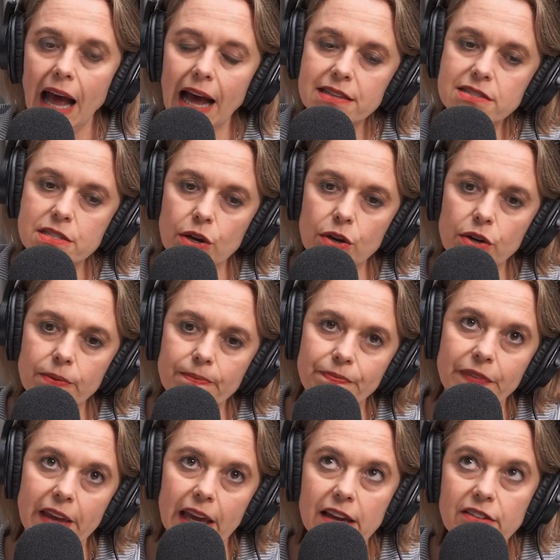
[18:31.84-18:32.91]
And so
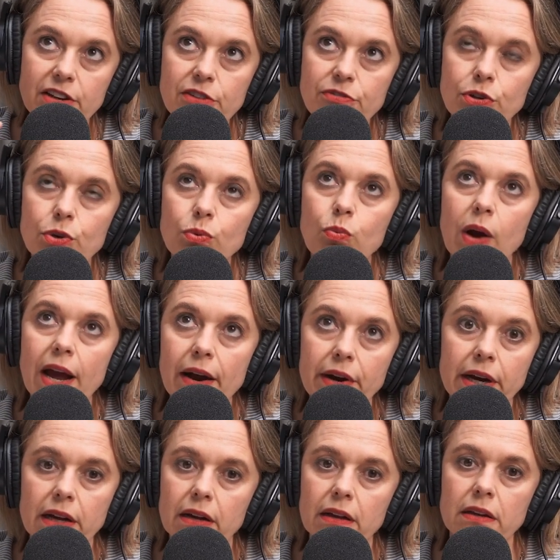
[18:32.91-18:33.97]
even if you're
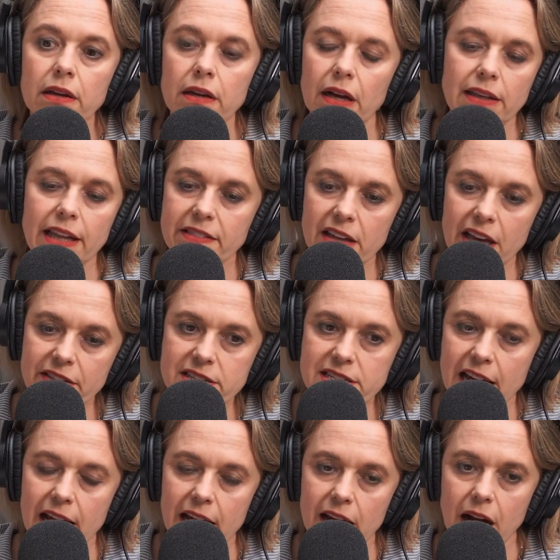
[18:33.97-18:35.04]
wearing, like the other
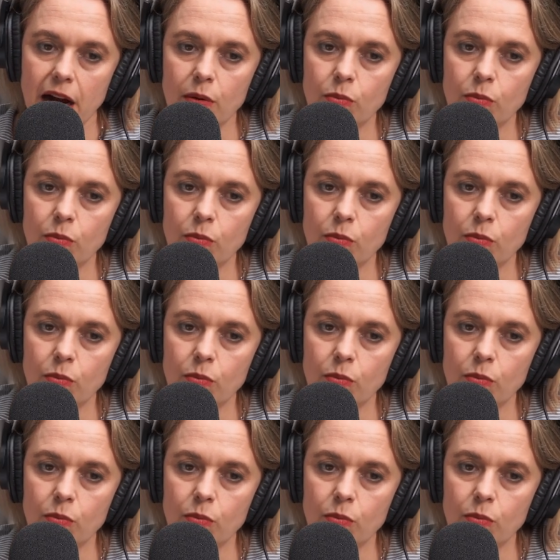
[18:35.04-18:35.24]
day, I